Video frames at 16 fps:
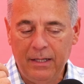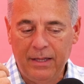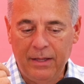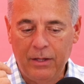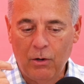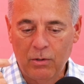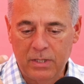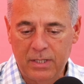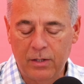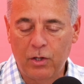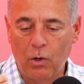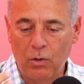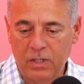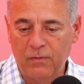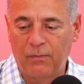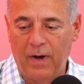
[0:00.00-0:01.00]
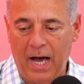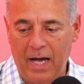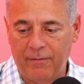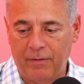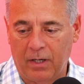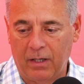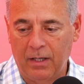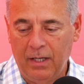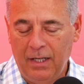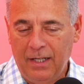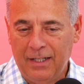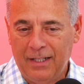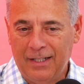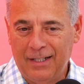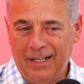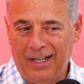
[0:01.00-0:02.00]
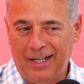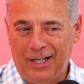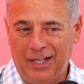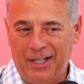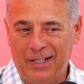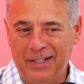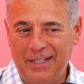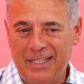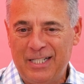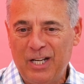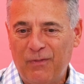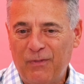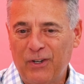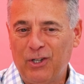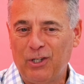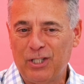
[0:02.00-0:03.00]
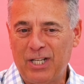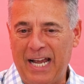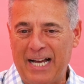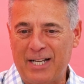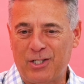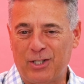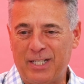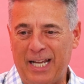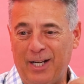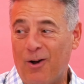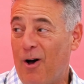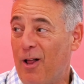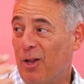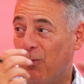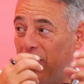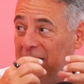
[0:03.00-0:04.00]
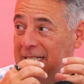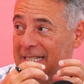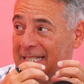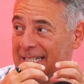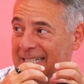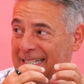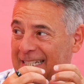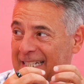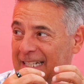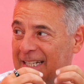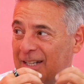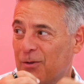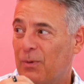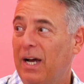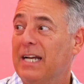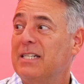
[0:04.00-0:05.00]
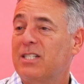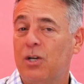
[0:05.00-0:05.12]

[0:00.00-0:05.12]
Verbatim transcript: those five are difficult to ascertain all at once, right?